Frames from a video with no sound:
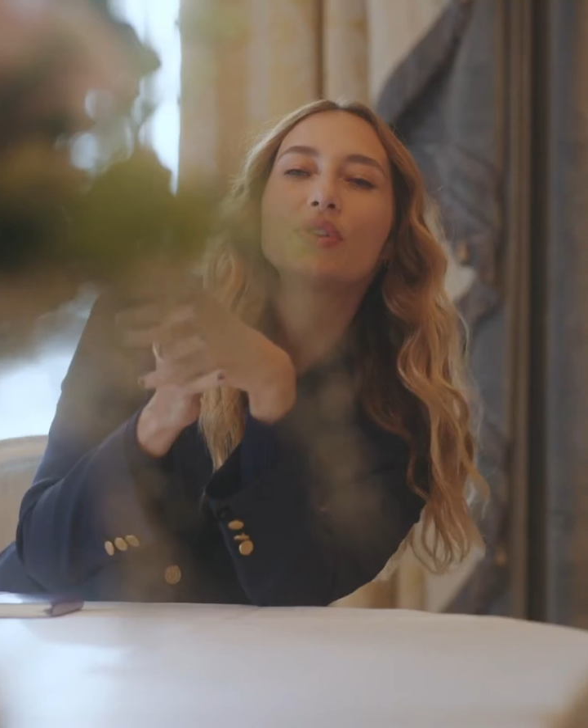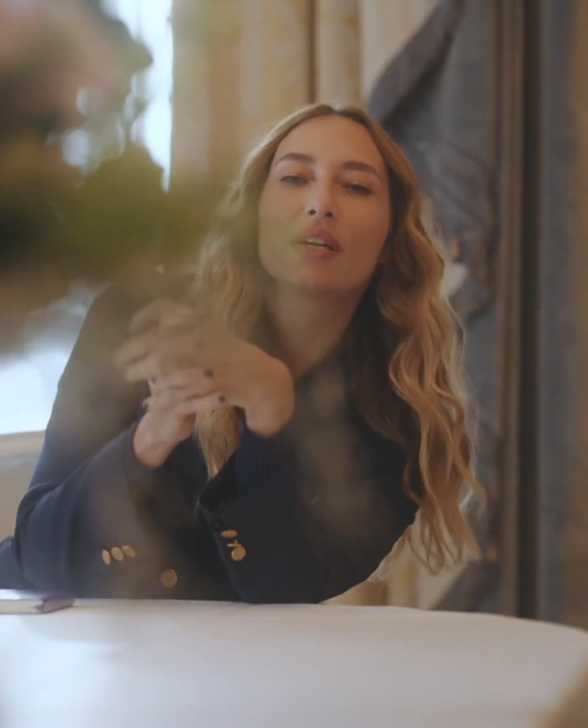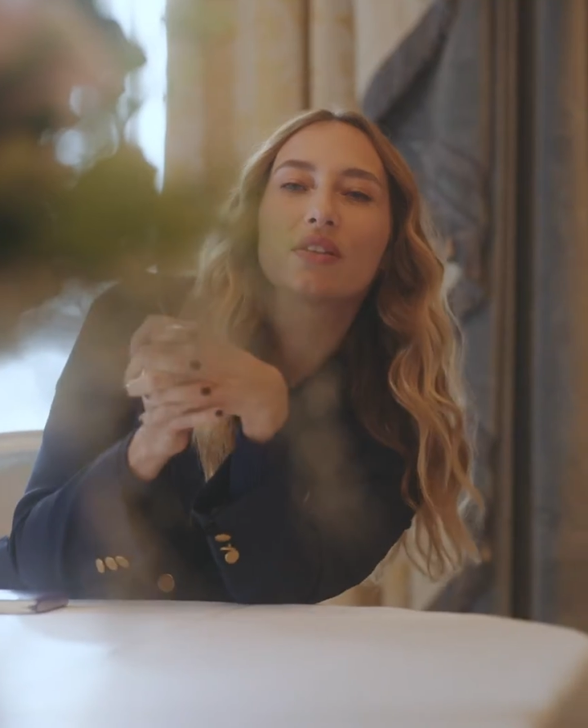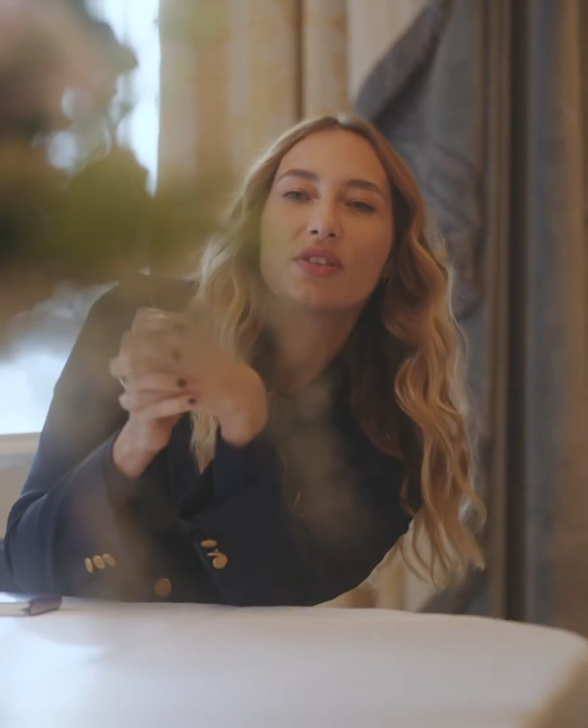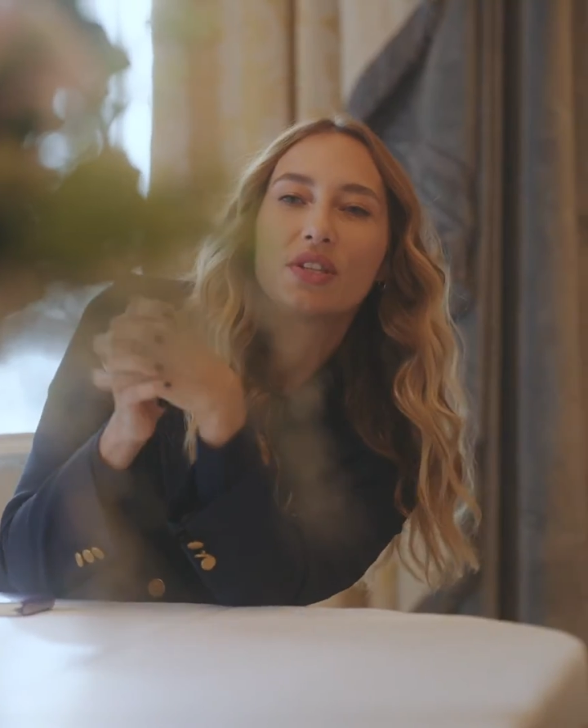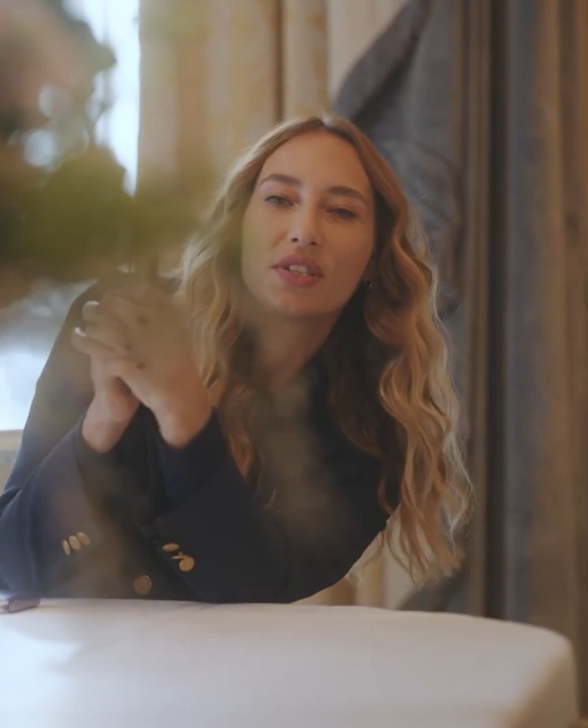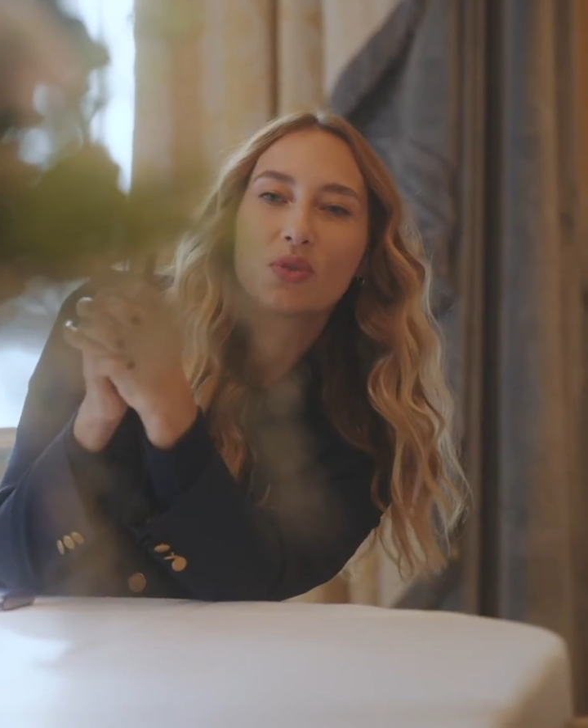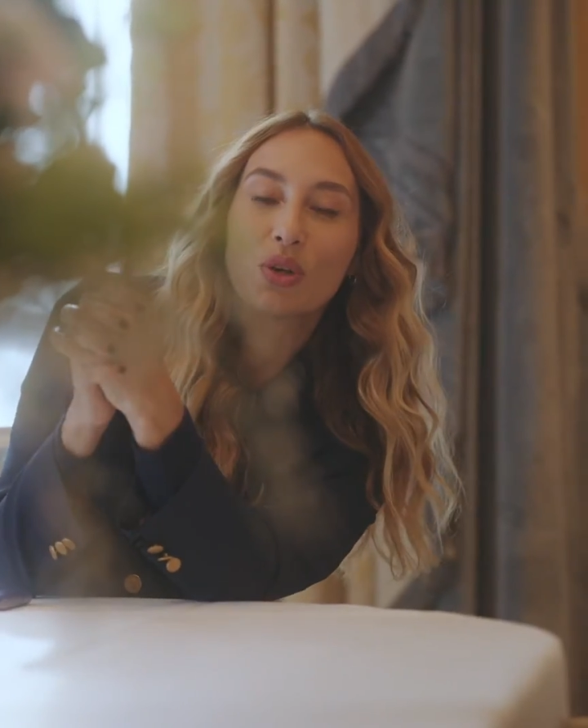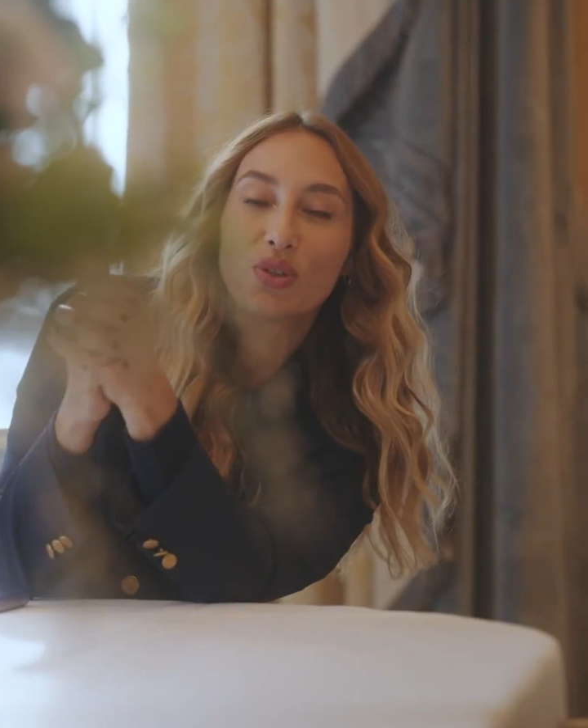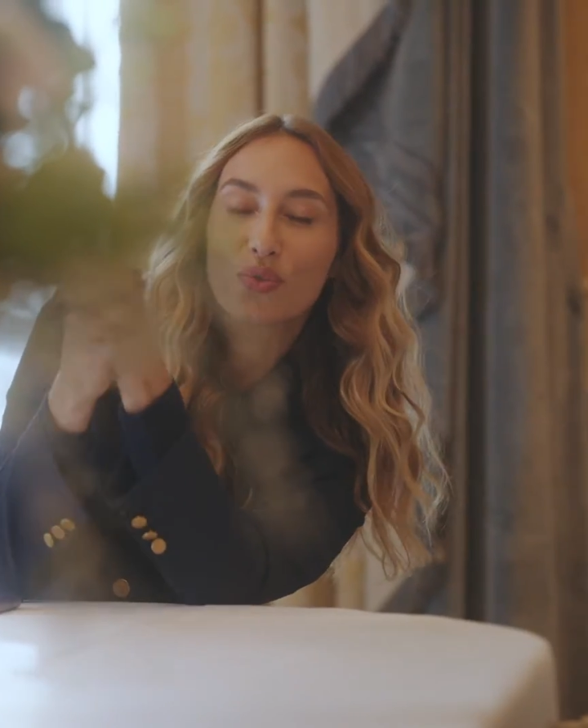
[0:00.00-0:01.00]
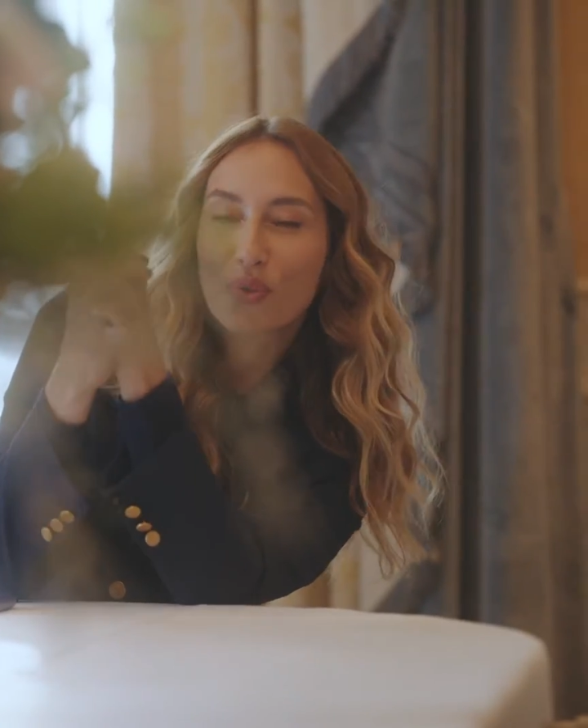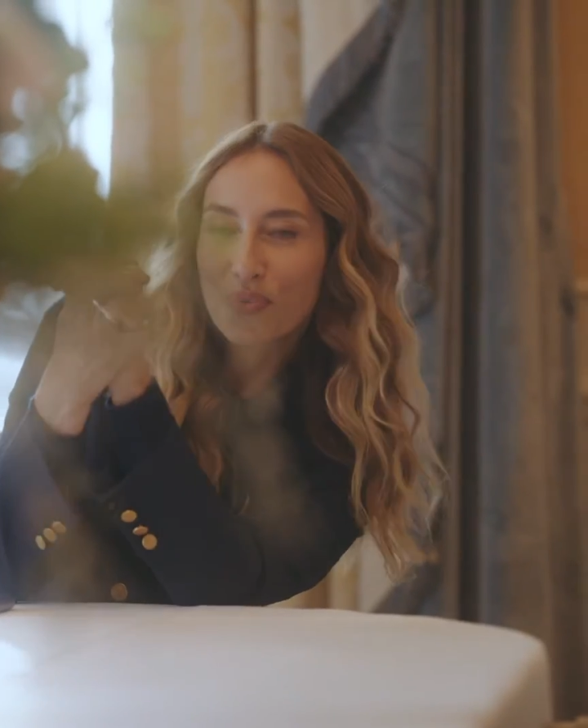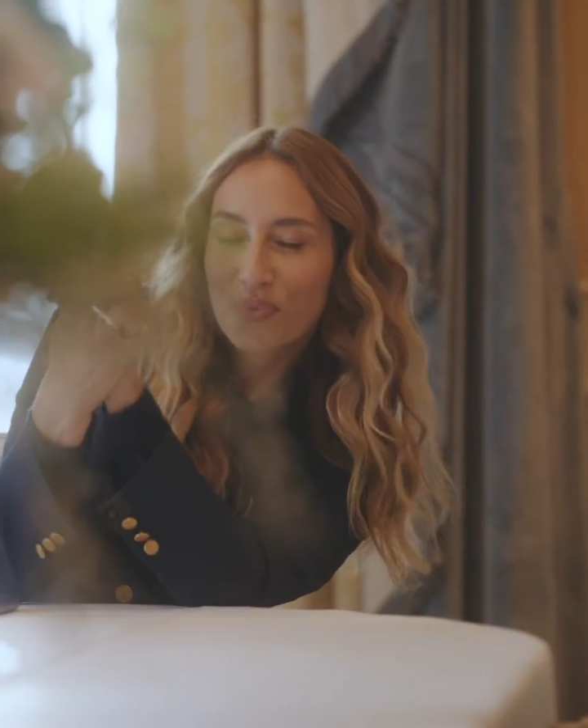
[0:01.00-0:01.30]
say this is one of your